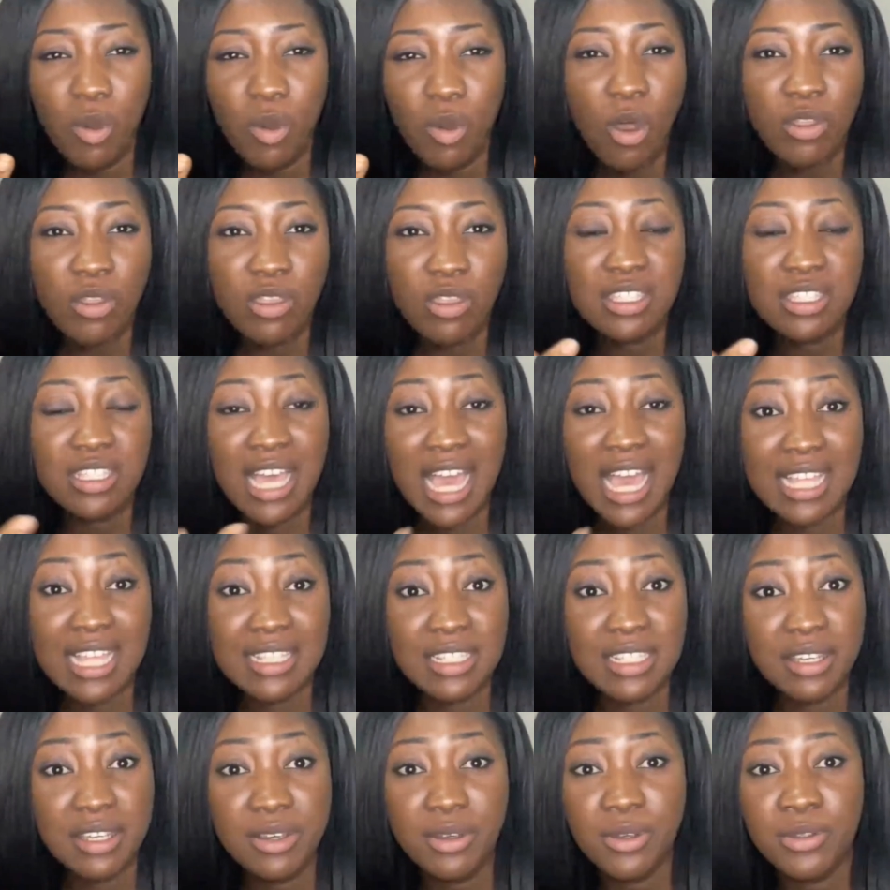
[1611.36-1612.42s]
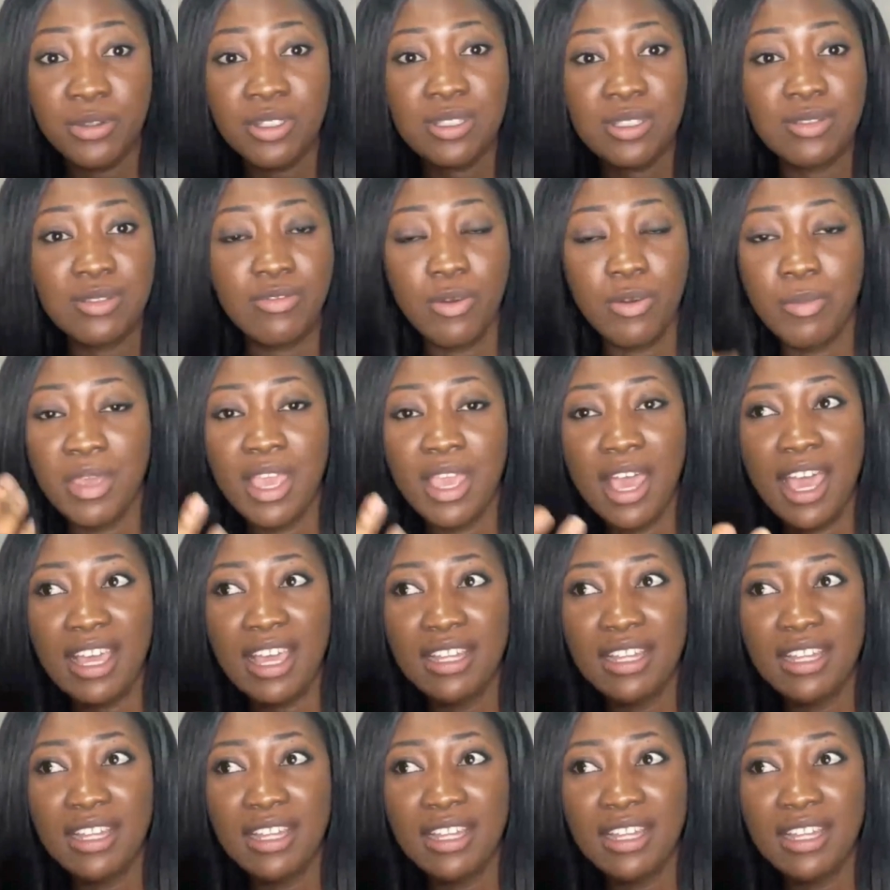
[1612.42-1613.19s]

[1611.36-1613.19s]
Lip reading: all these articles. For me,